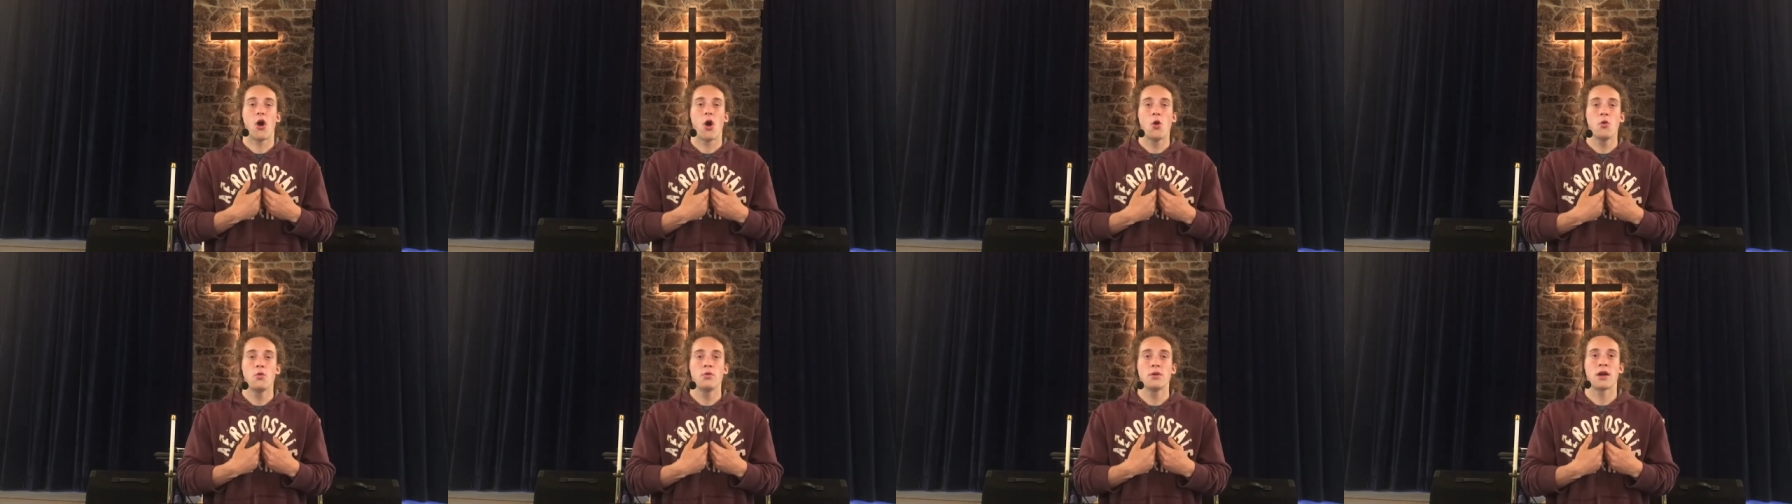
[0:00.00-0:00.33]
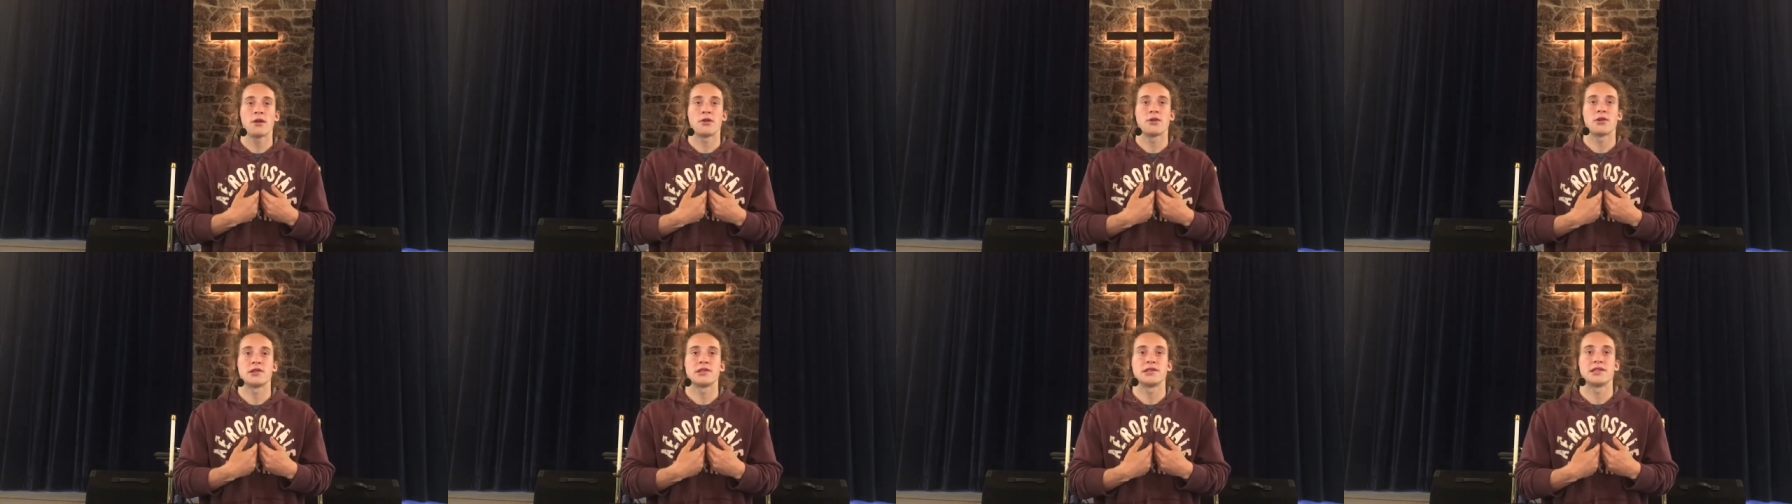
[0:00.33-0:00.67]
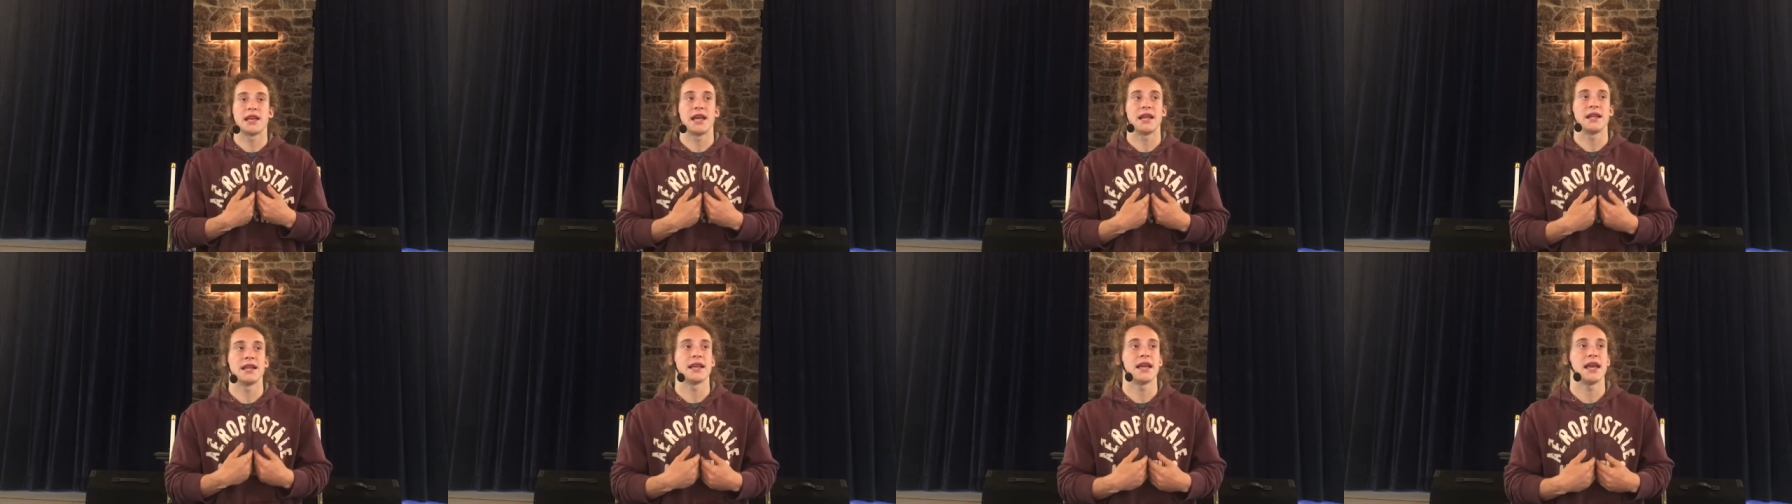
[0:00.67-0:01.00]
own
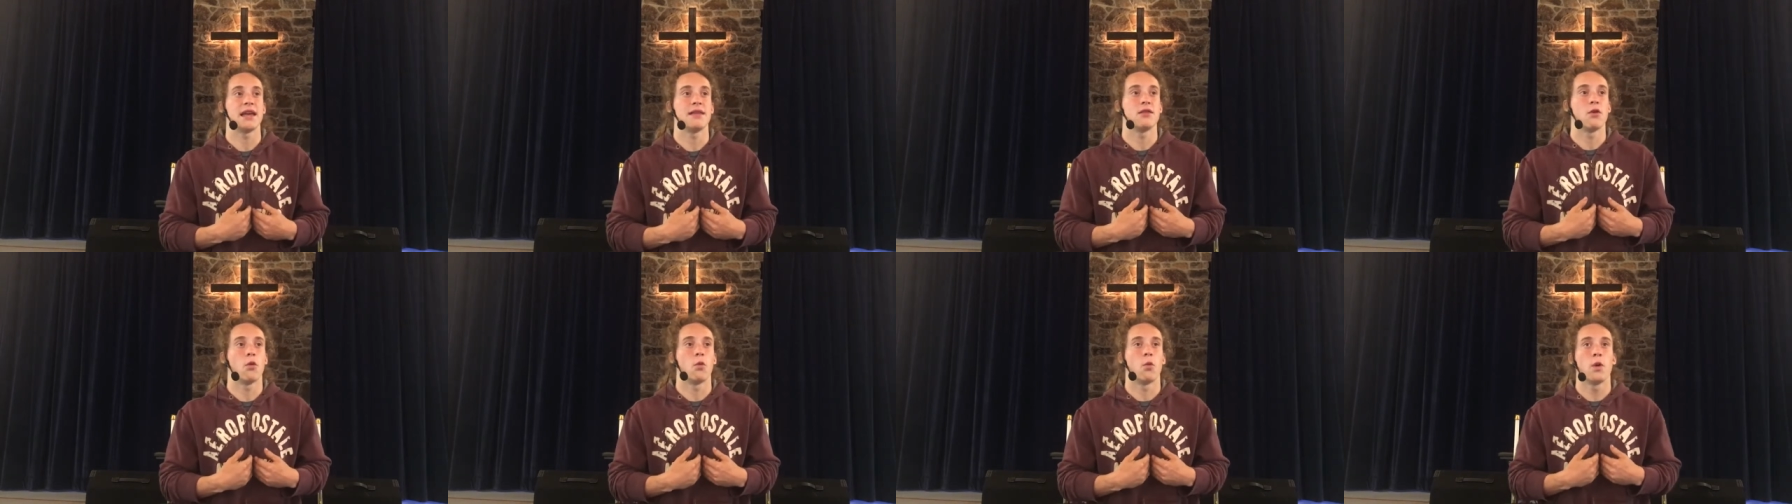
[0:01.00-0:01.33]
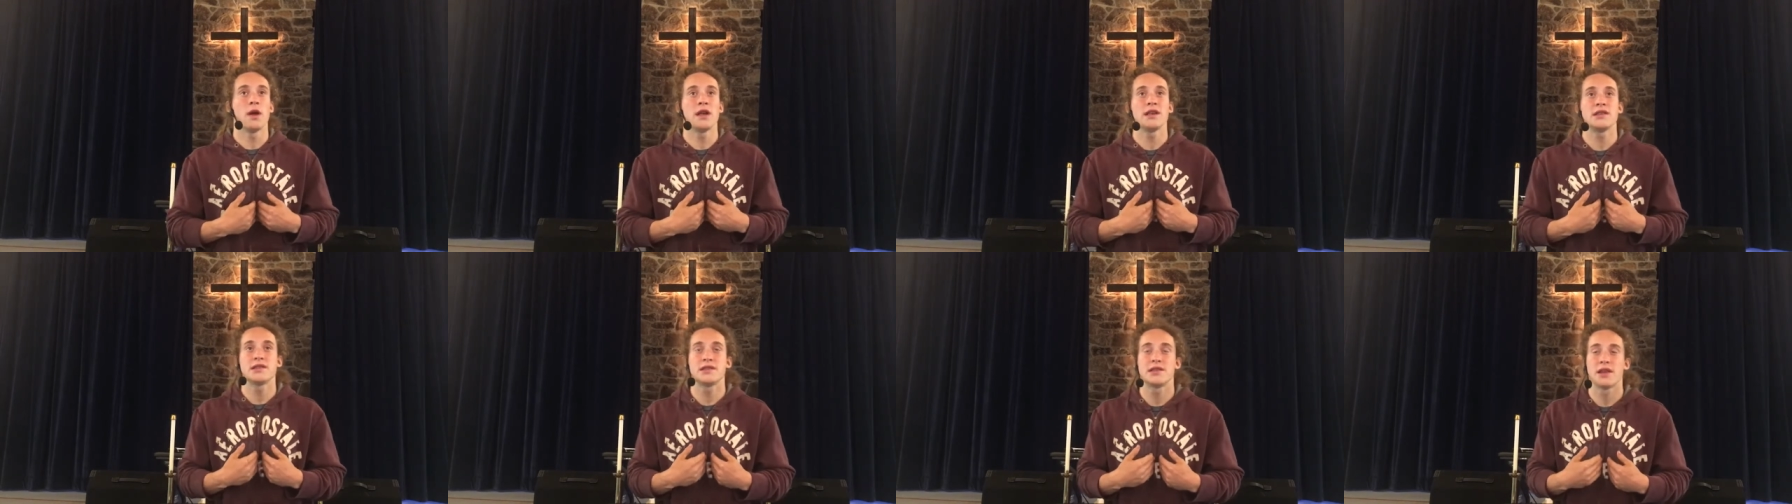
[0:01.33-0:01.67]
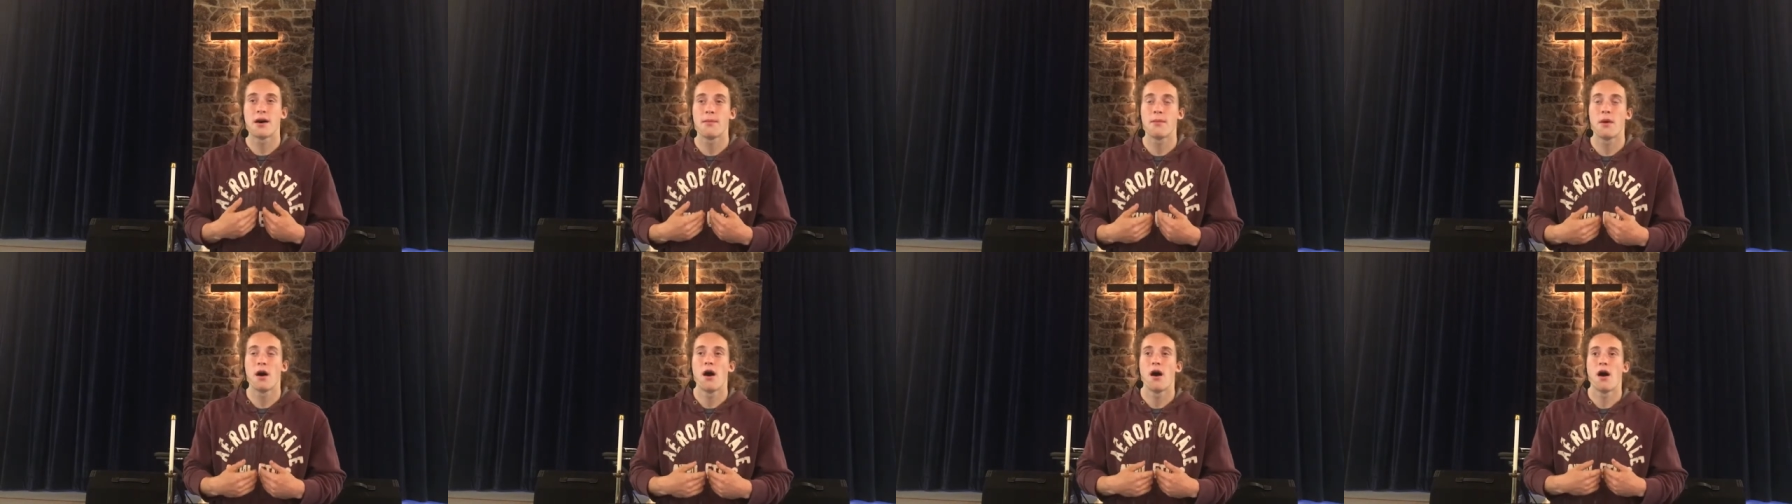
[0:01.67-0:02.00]
understanding, in the
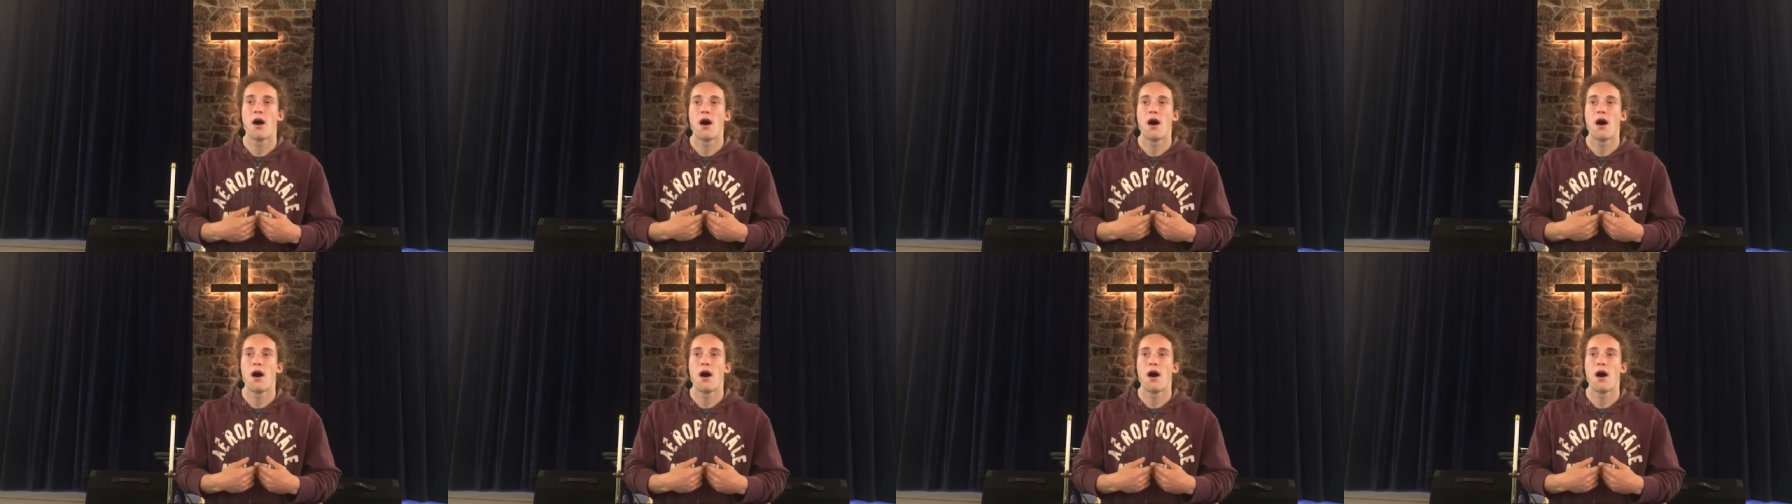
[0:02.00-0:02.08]
wisdom